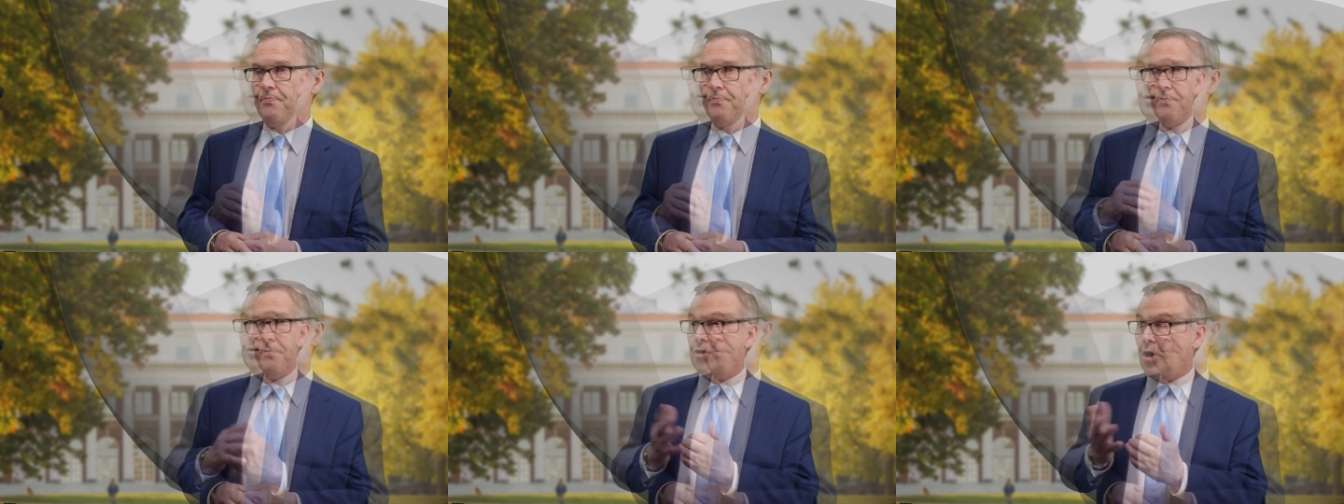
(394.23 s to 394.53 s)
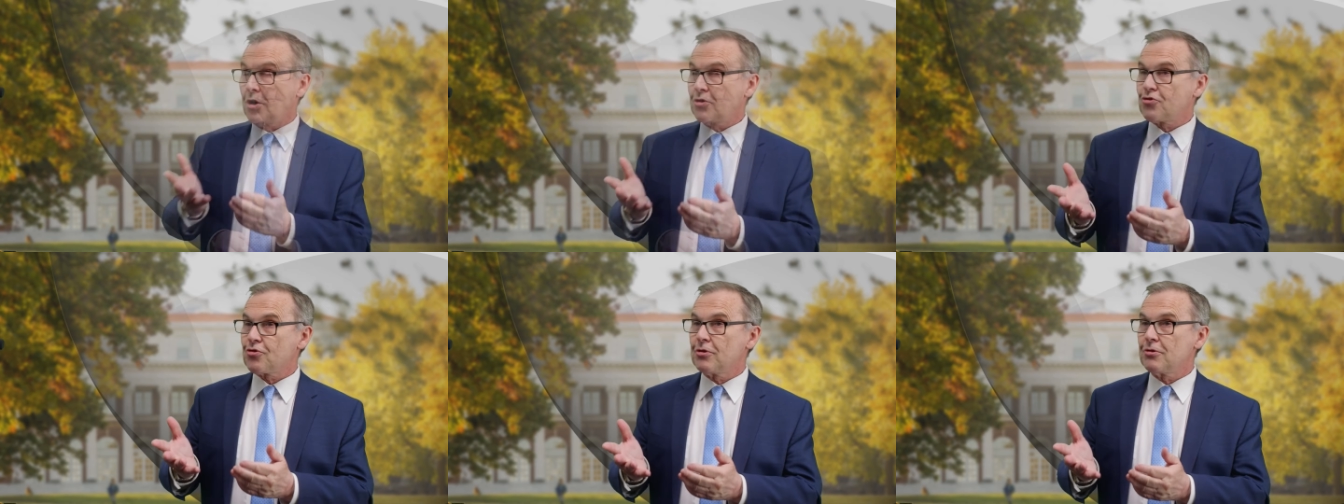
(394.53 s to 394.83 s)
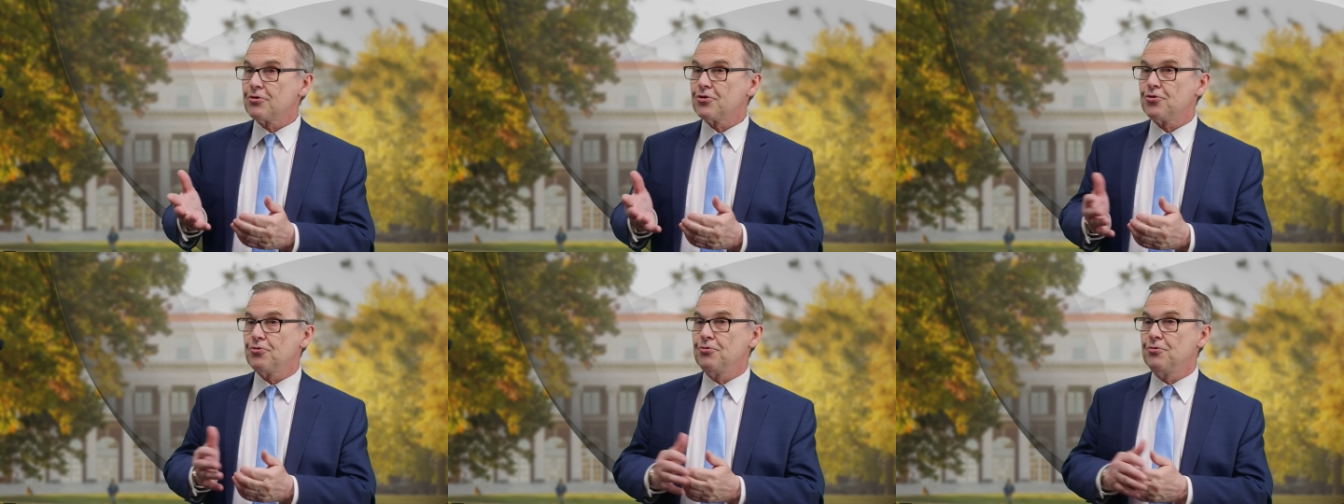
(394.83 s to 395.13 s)
The
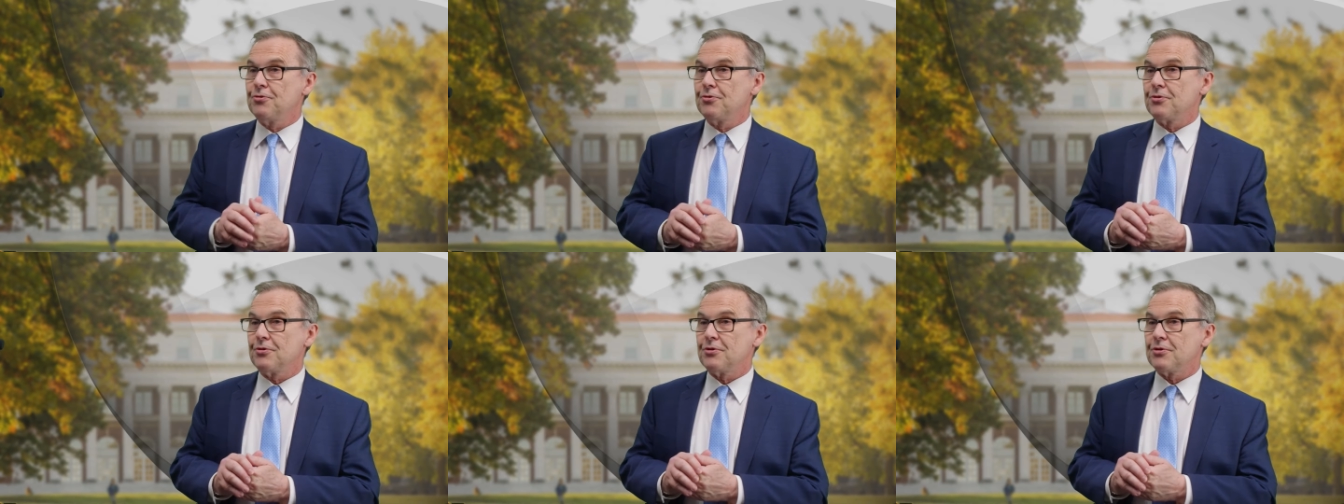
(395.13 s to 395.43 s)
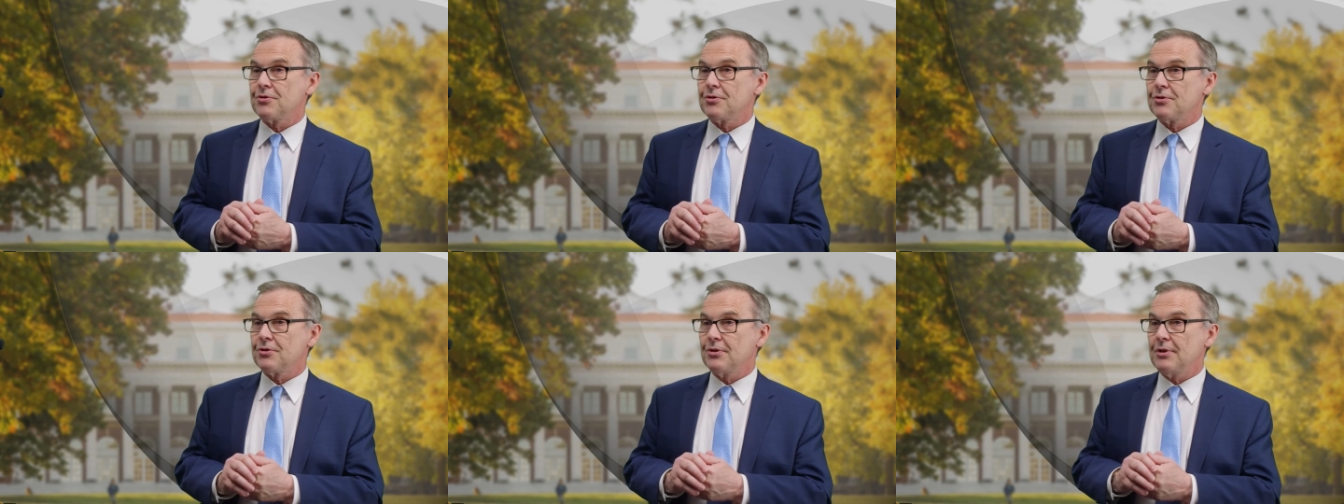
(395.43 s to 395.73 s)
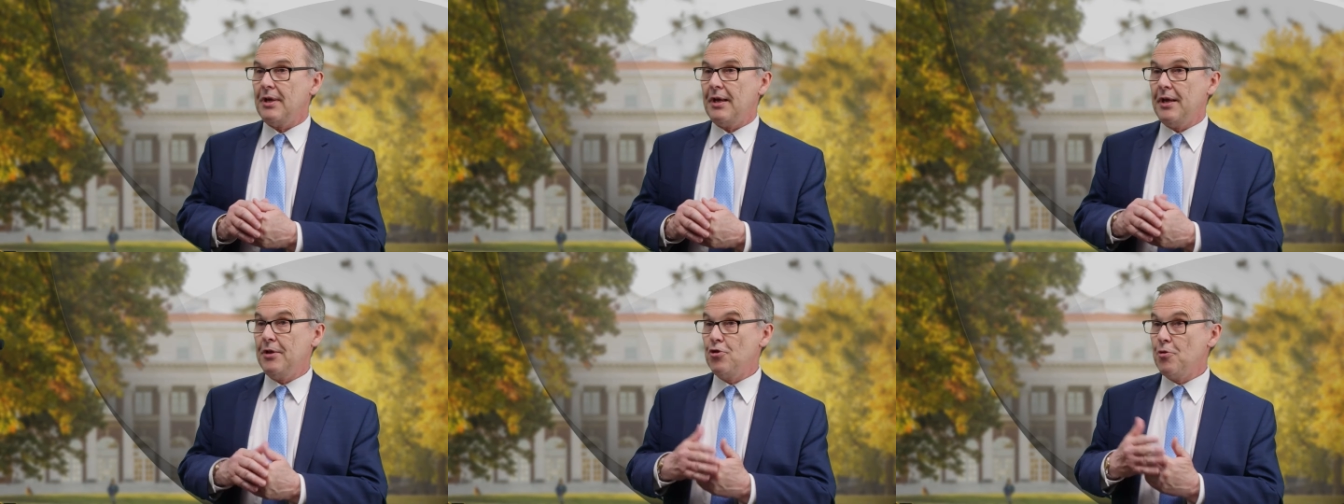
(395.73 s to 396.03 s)
doctoral students
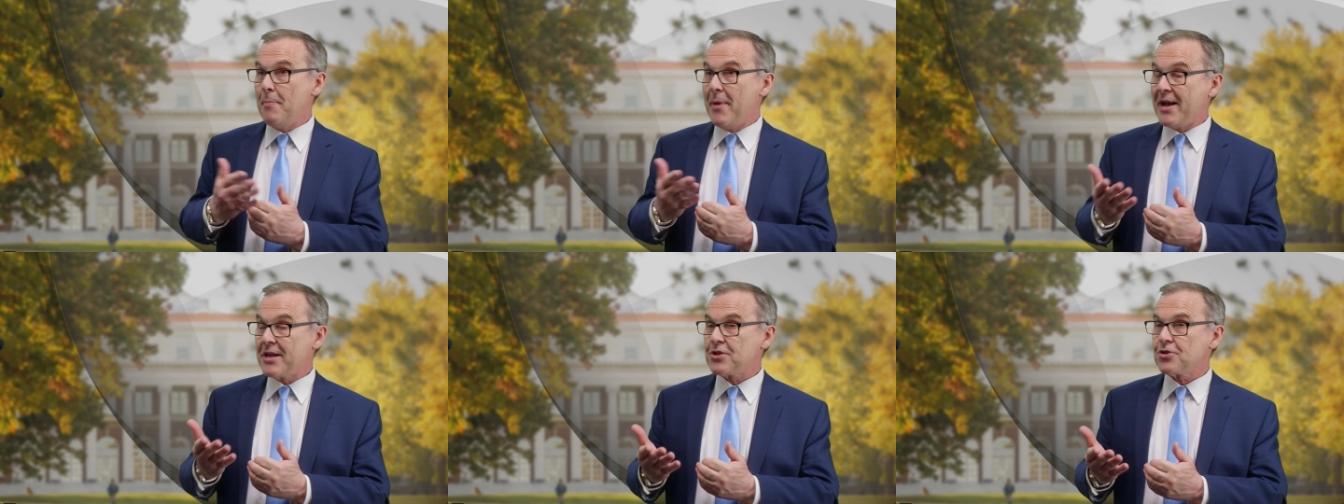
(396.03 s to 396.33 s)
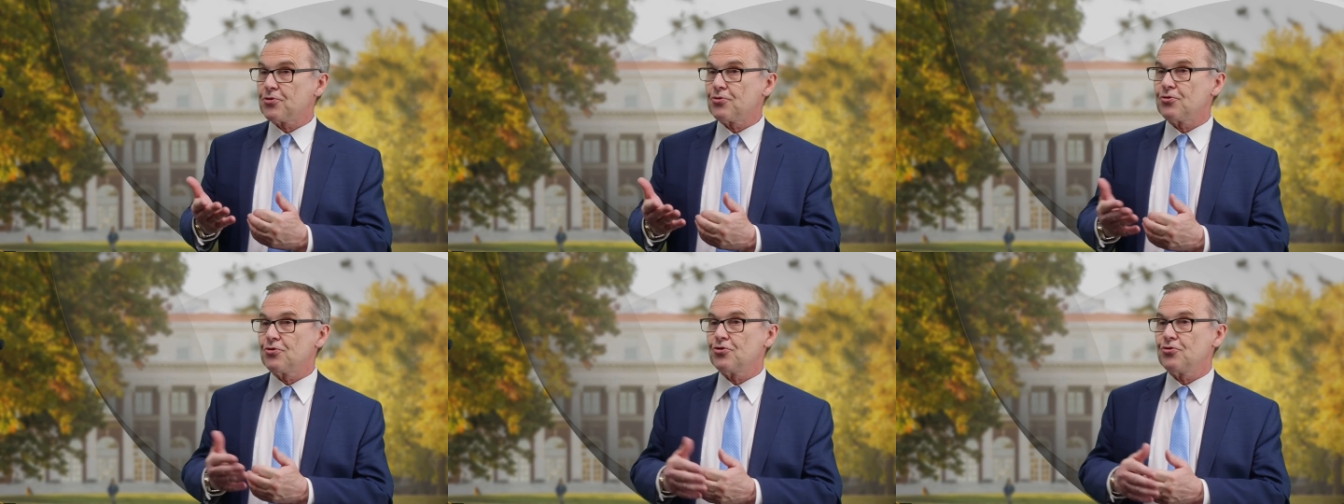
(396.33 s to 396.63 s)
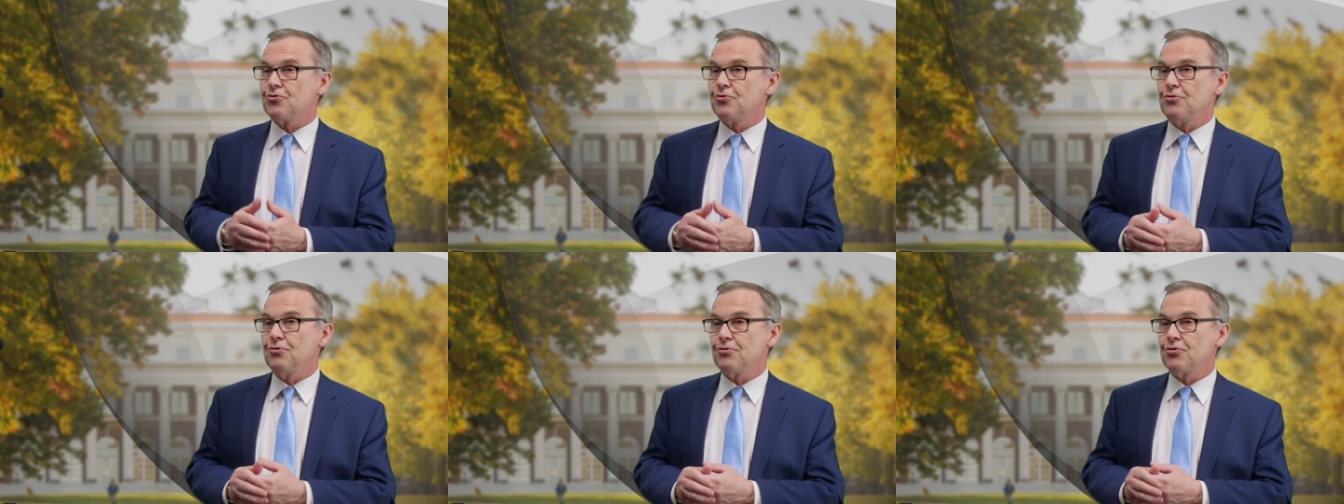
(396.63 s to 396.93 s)
and the master's
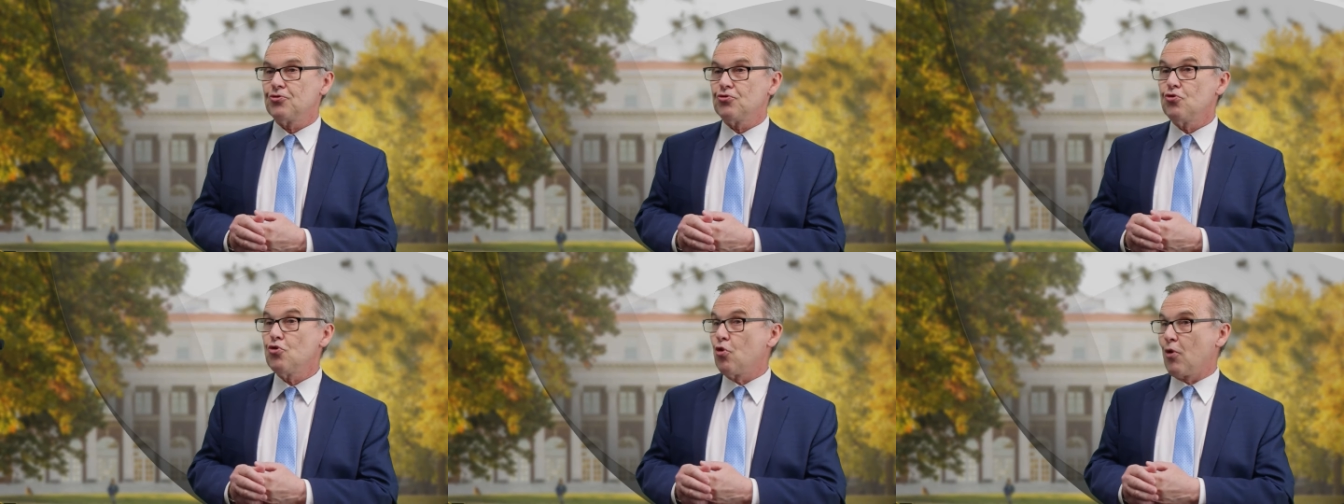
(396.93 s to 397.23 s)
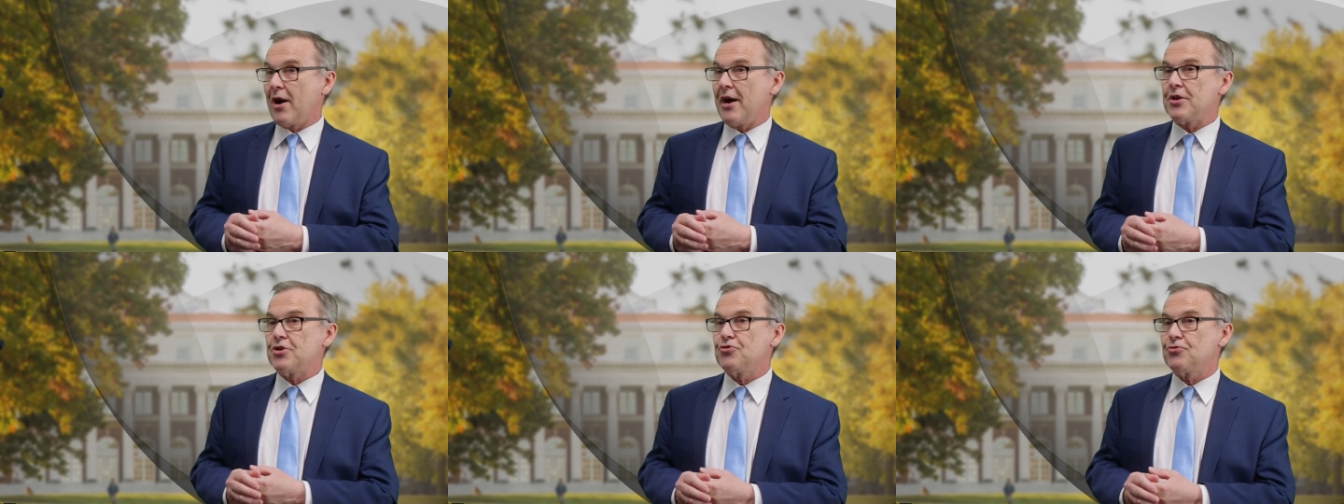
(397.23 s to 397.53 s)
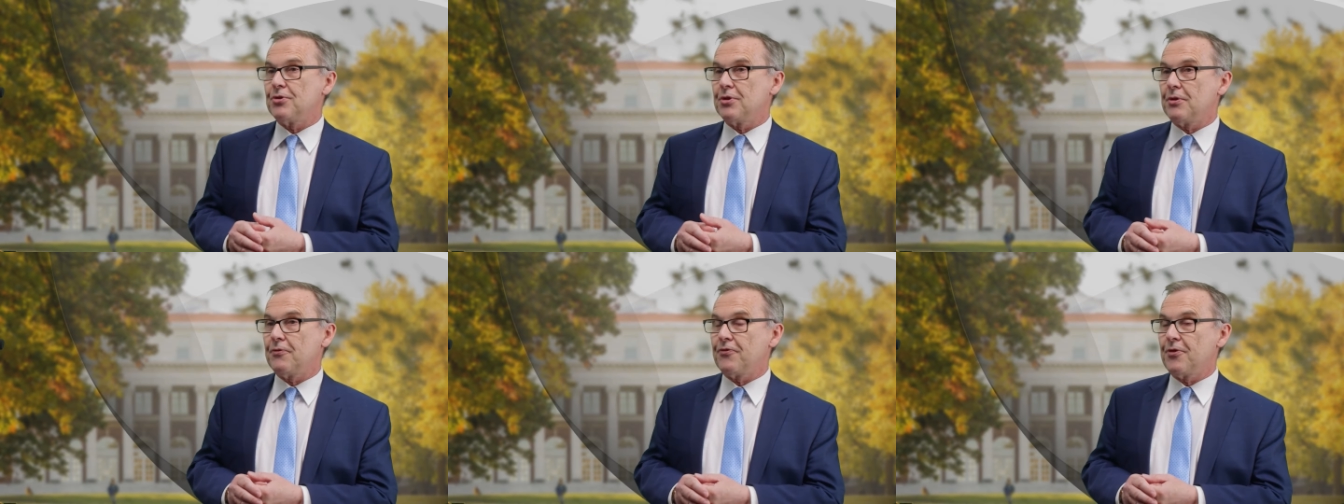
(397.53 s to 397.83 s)
students who
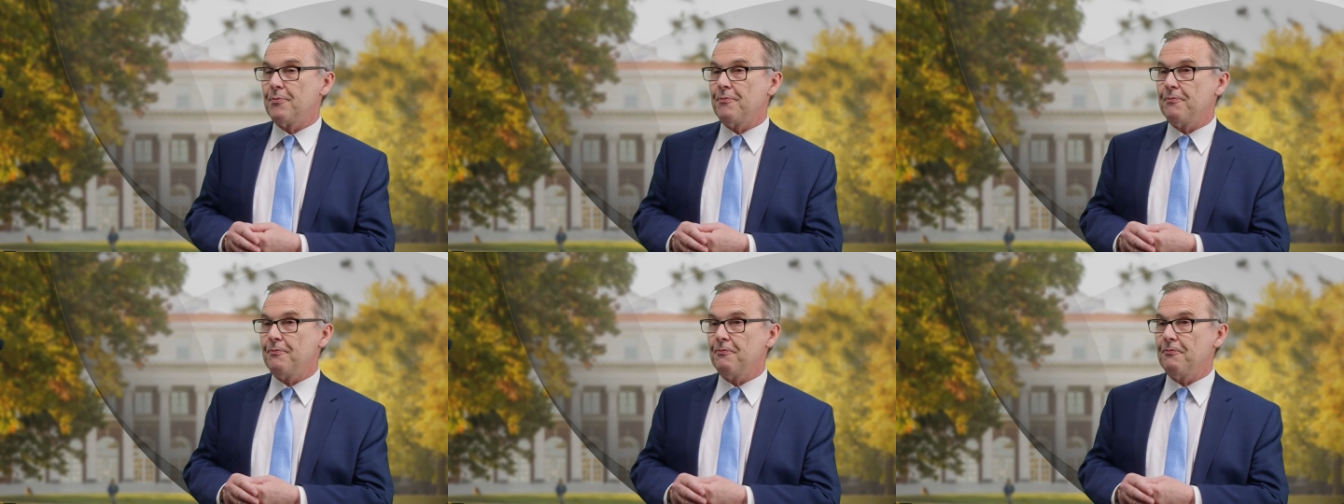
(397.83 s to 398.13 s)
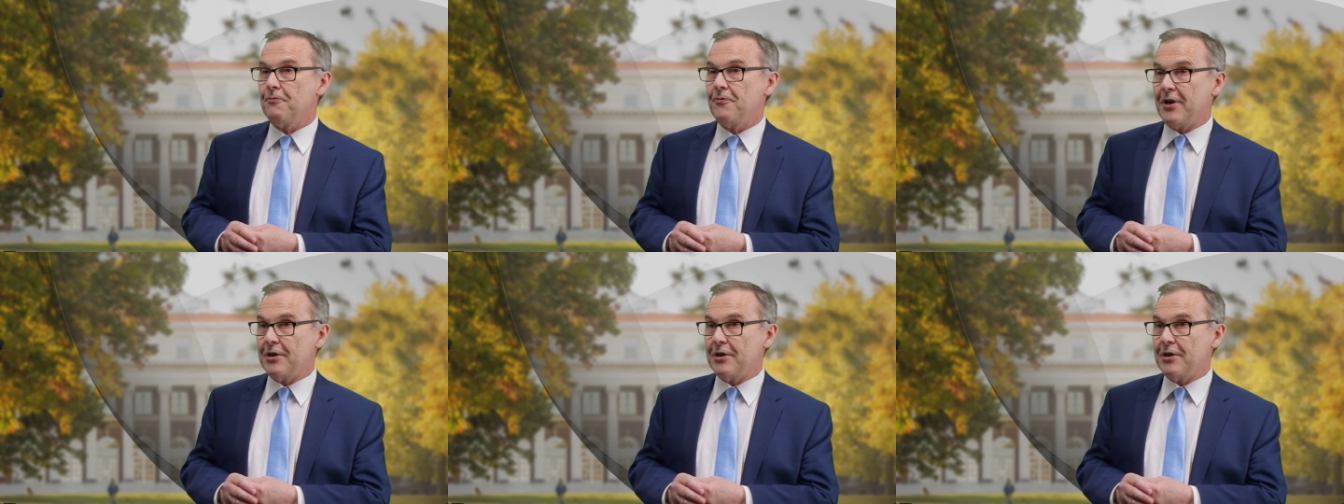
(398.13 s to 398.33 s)
graduate from